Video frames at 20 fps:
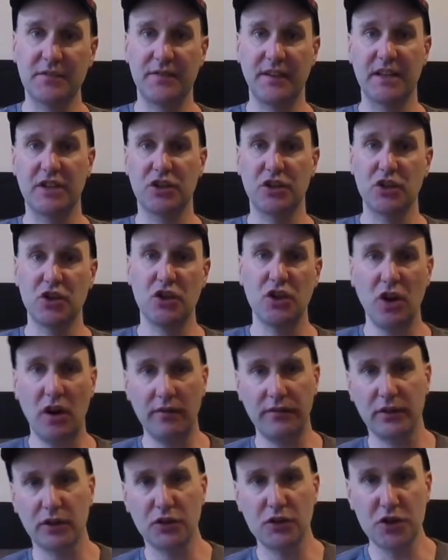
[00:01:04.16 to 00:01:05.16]
fiction
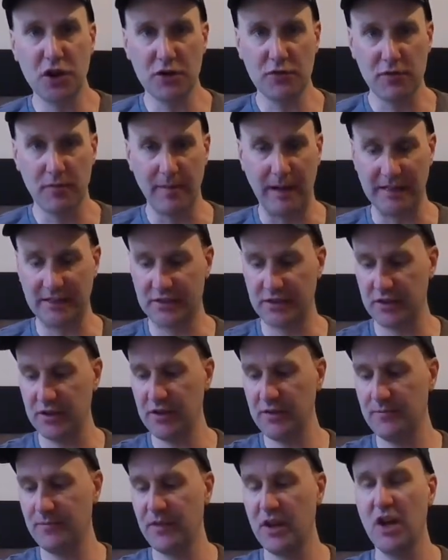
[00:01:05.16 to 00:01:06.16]
novel
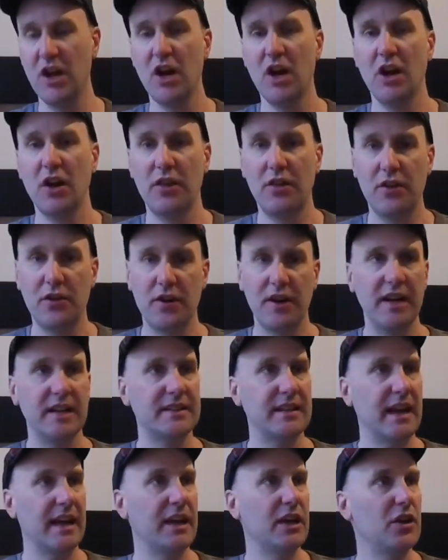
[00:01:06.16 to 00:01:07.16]
Neuromancer, there
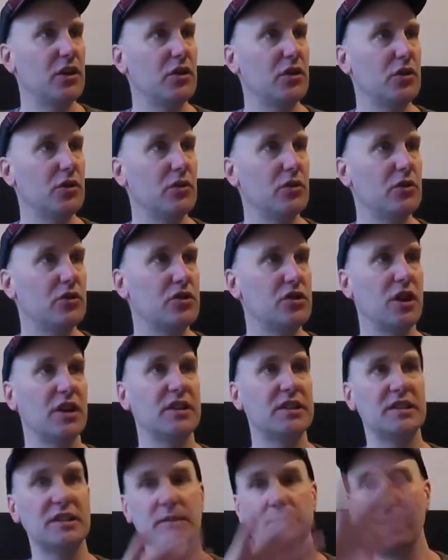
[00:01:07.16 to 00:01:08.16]
is a huge
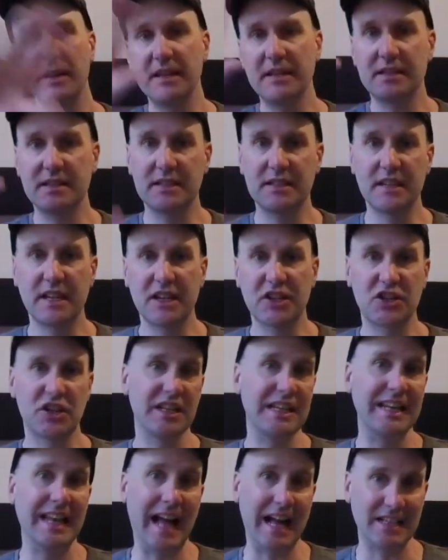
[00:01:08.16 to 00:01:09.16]
space
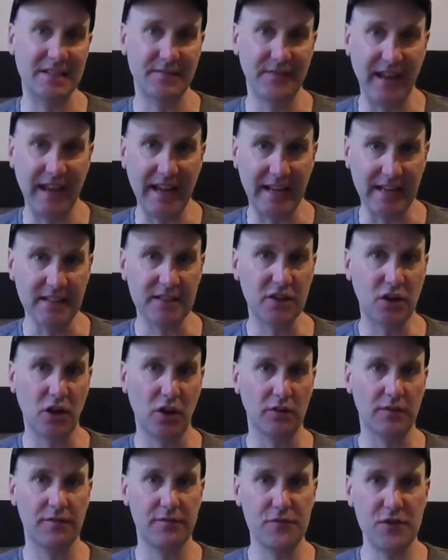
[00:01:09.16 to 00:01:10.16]
station Las Vegas
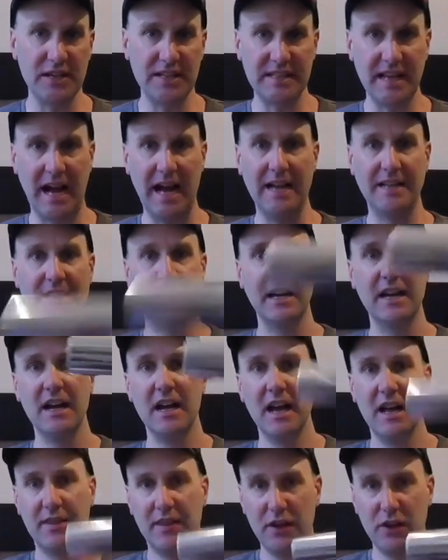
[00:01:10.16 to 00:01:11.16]
called Freeside
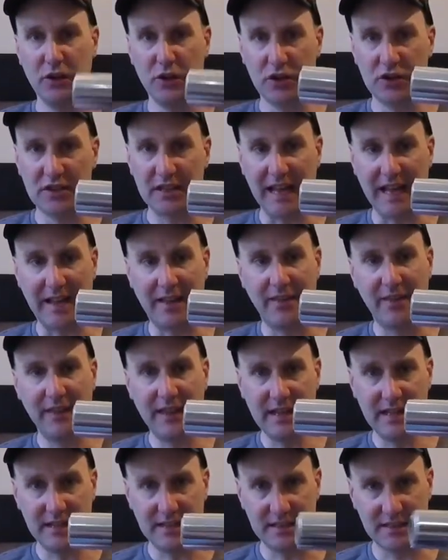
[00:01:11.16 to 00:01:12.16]
that looks like
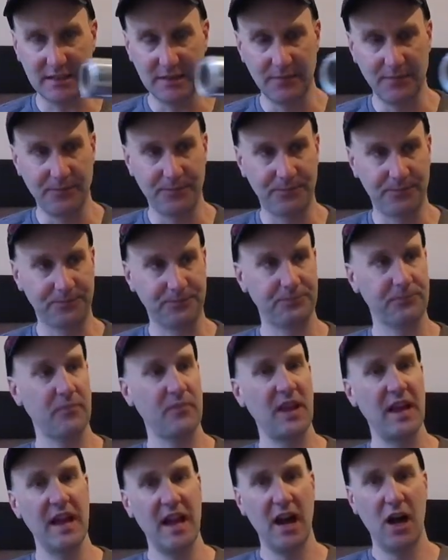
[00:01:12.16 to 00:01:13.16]
this.
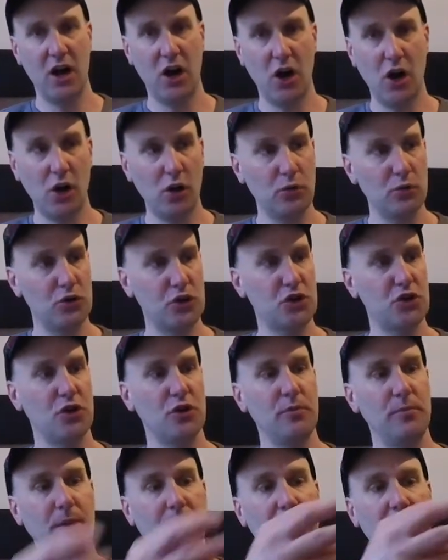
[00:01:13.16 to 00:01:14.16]
A hollow
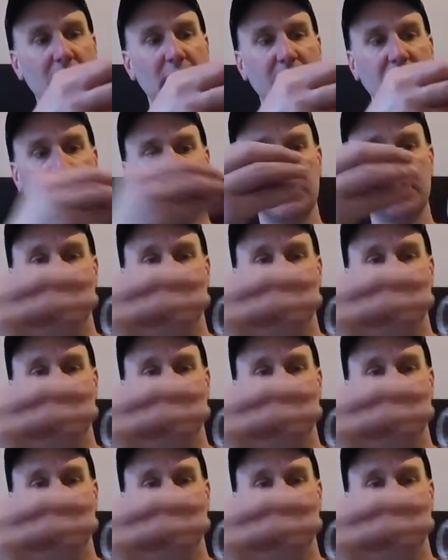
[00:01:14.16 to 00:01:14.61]
tube, it's